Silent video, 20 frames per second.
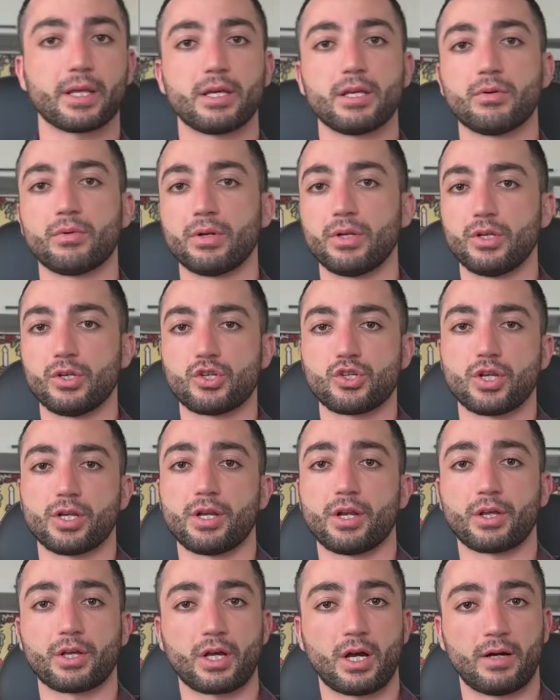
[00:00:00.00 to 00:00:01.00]
here
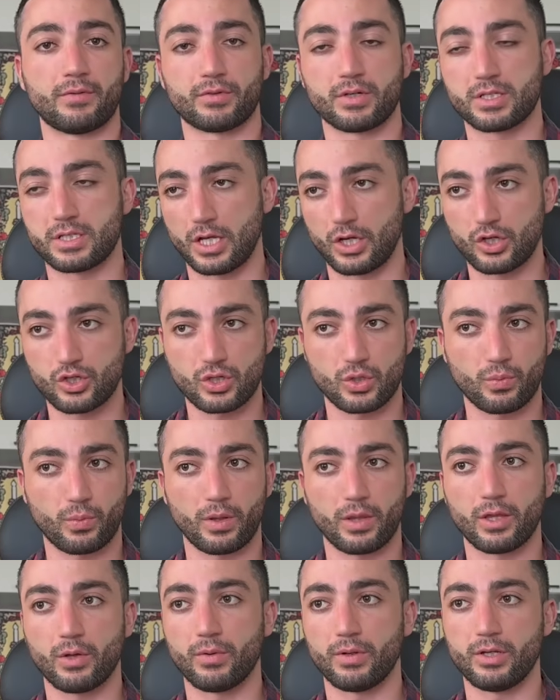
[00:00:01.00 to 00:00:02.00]
initiated a conversation
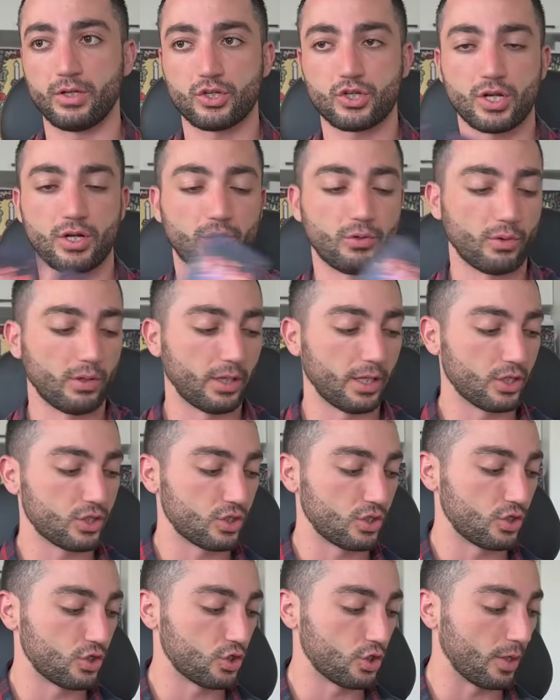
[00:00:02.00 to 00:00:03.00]
with you, initiated a
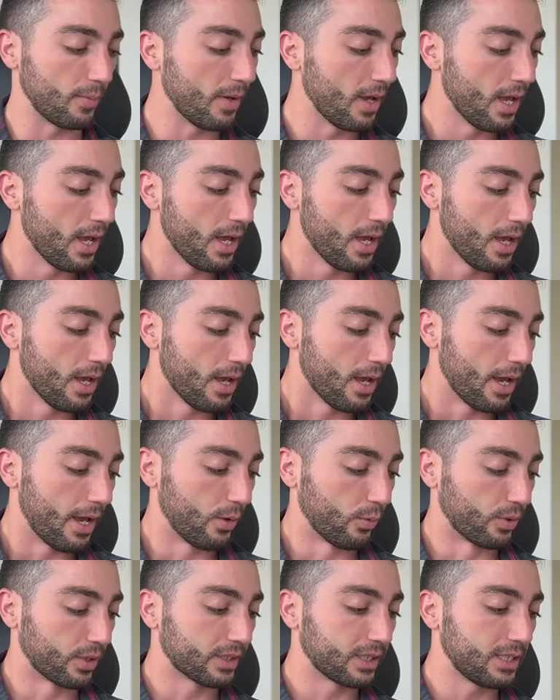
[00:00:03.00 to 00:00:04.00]
relationship.
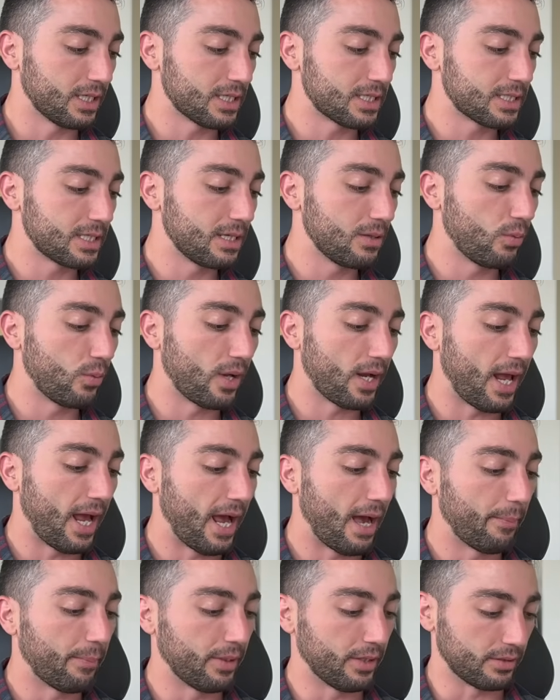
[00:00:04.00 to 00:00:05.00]
And we're going to see what
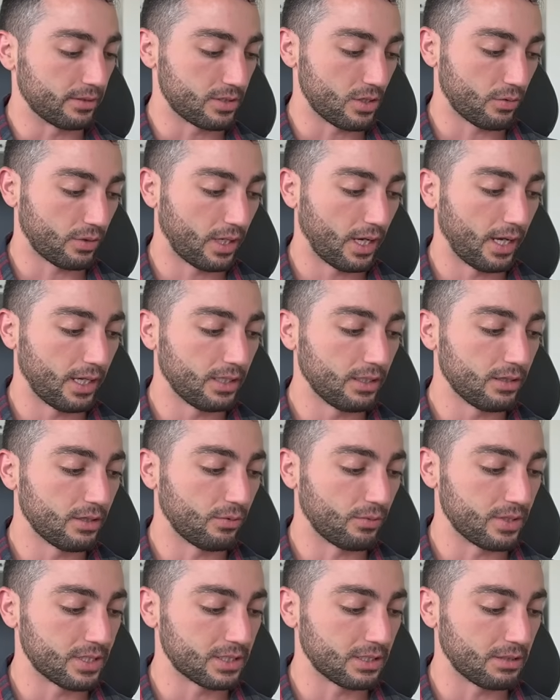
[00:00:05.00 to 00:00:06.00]
happened, okay, in
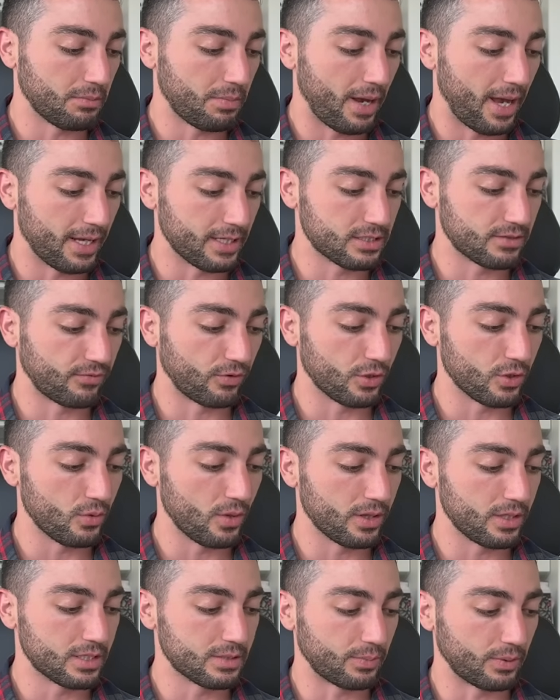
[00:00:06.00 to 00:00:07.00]
the recent past for you
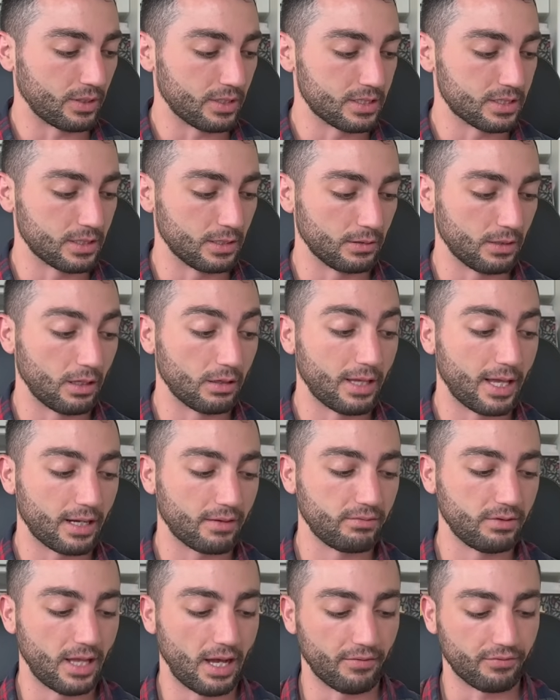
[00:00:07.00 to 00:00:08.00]
and this person. A lot
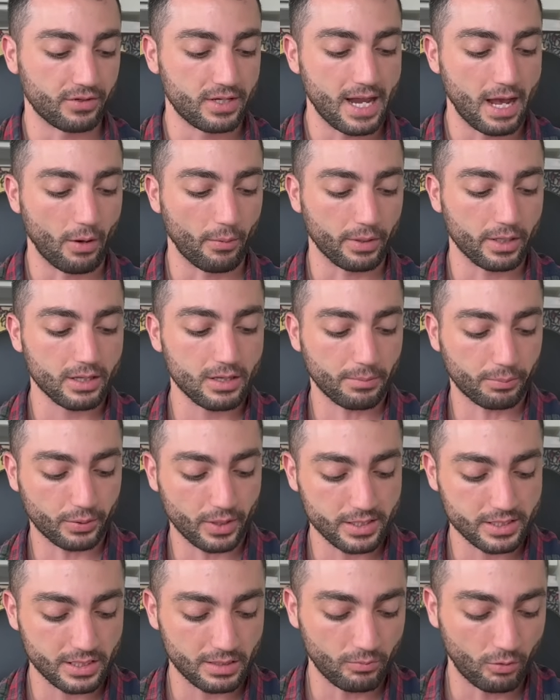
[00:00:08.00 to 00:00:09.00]
of love. Now, in the
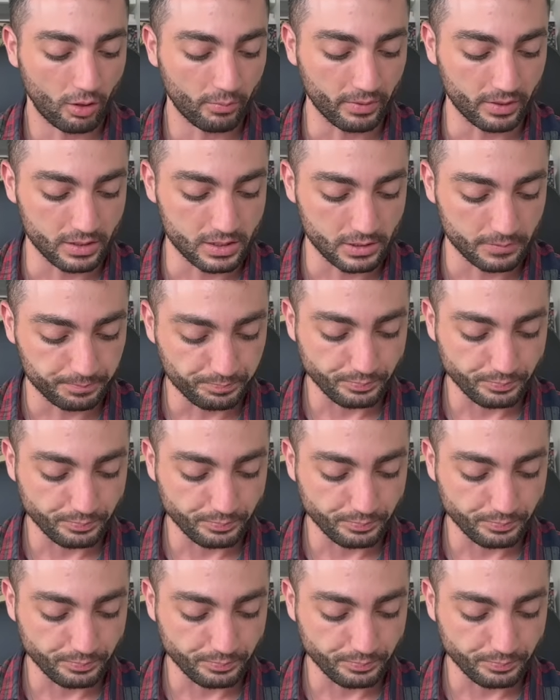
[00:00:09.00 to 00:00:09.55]
present moment,